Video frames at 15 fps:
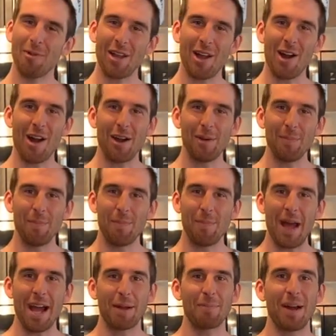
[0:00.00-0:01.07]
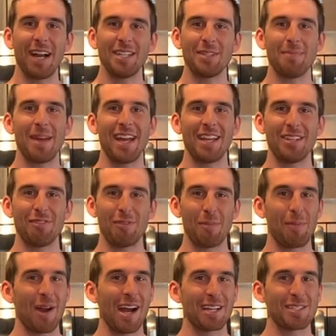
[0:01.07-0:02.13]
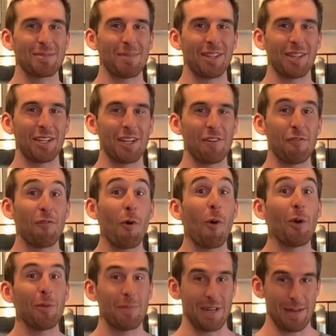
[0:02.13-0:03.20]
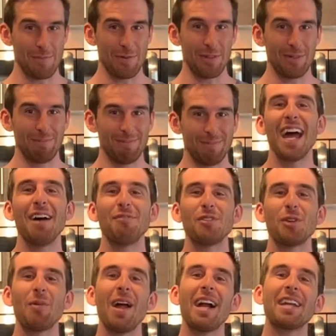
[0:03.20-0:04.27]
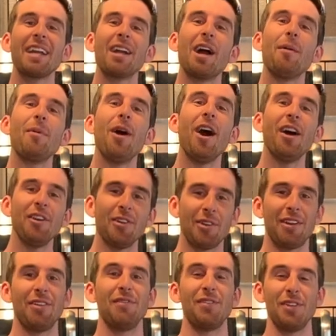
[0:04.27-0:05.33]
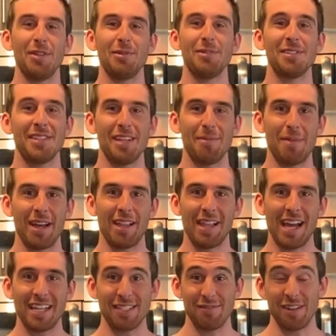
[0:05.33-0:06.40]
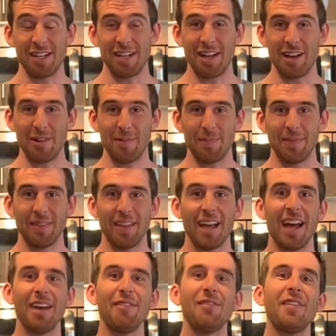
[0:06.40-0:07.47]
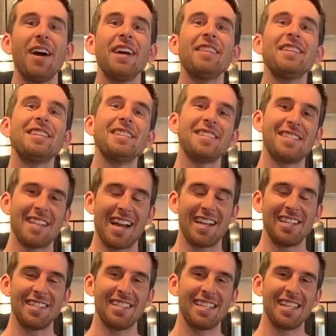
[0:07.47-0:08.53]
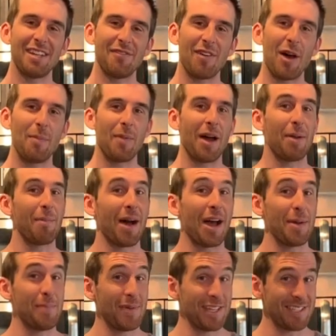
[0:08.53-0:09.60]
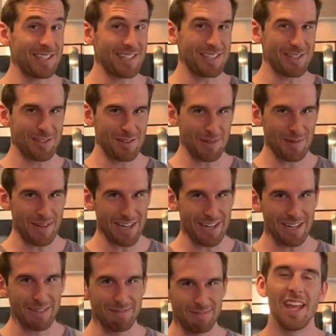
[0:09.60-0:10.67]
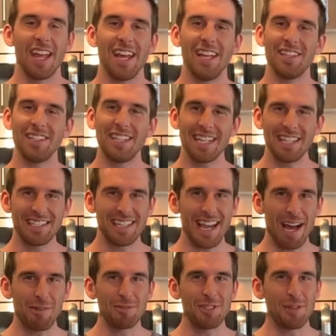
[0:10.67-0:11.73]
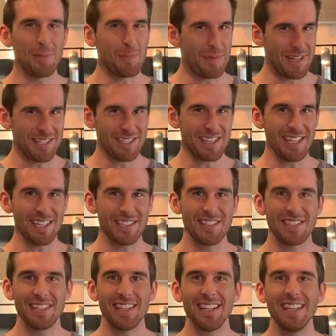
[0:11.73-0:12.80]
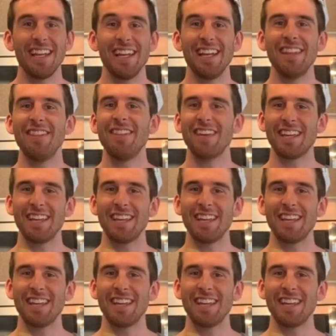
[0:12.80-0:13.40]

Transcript: we are, back by demand of approximately 4 people. After racking up hundreds of views in my last video, I finally decided to give up on my business career and get down to business in the